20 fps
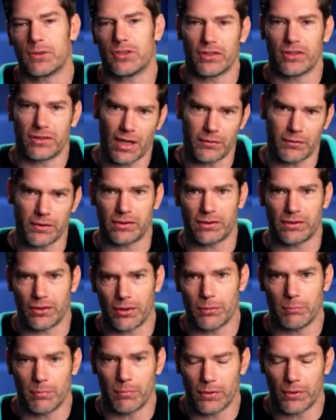which is obviously
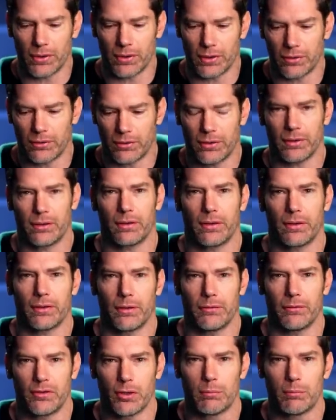the the the,
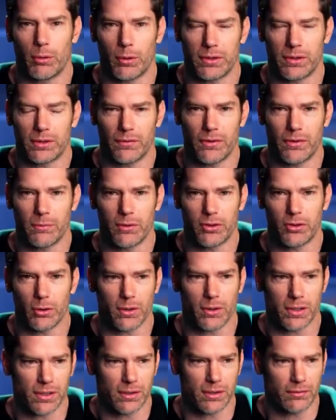the viewpoint of the
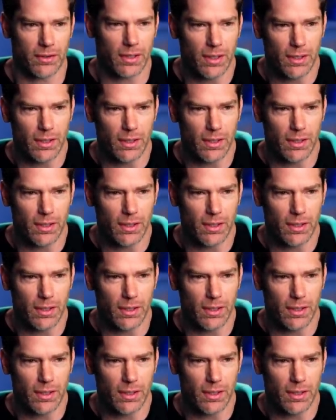majority of